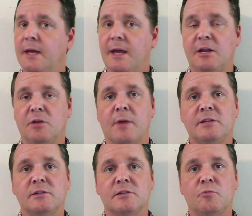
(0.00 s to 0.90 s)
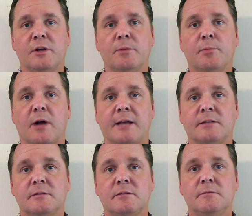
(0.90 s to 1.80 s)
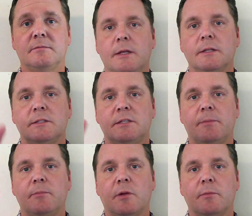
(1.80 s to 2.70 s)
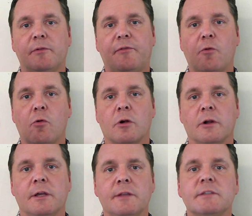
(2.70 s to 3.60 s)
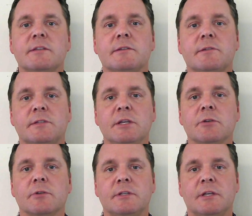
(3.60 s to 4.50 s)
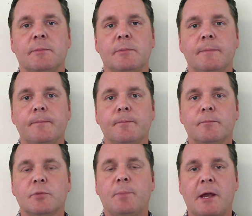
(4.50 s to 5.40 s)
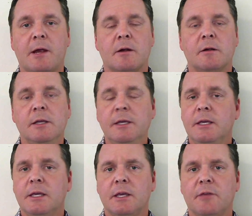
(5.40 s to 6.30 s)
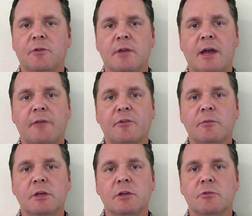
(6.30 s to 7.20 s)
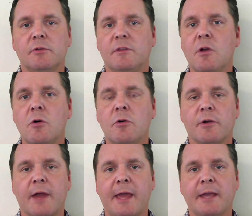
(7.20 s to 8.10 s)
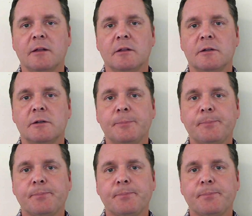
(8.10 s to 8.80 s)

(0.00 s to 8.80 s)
and you might just win a prize. Tip number 4, and this is a secret tip, prepare. If you're not familiar with Node or Angular,